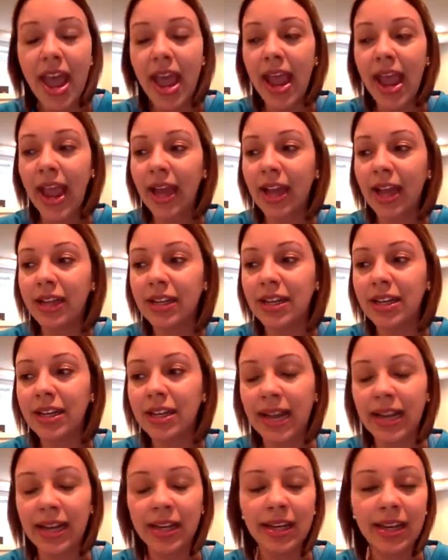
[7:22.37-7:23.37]
And
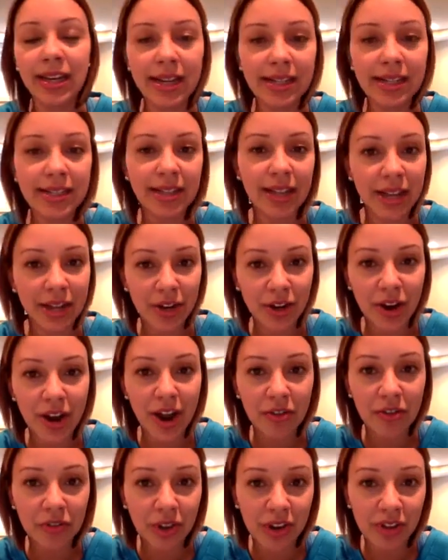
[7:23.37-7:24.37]
90 days later,
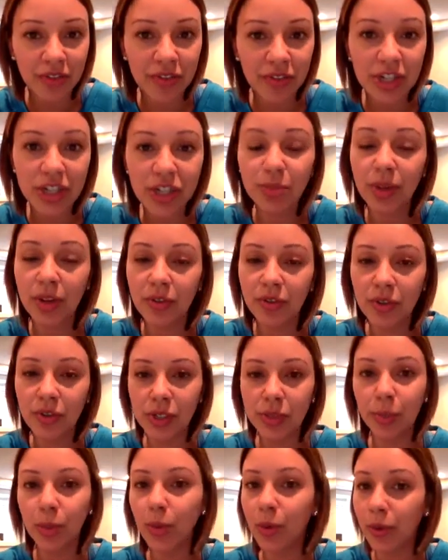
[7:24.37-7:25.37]
after I finished my
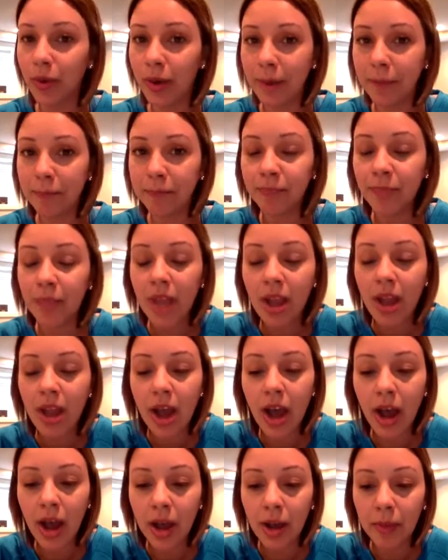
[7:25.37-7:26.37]
first program,
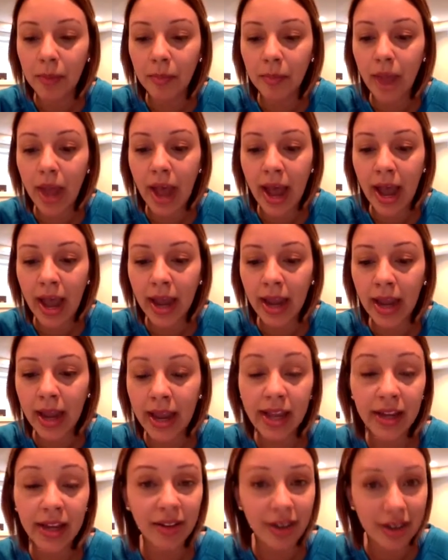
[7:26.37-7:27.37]
I
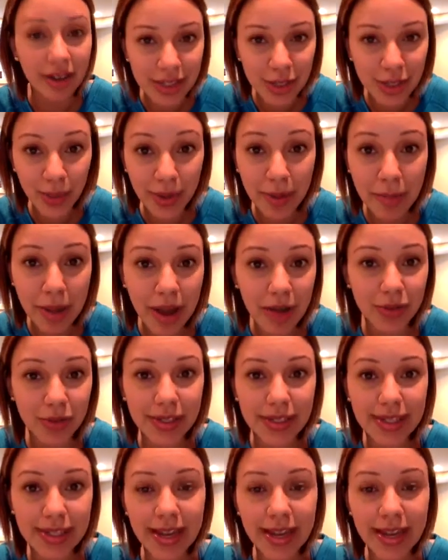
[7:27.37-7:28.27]
had lost 20 pounds.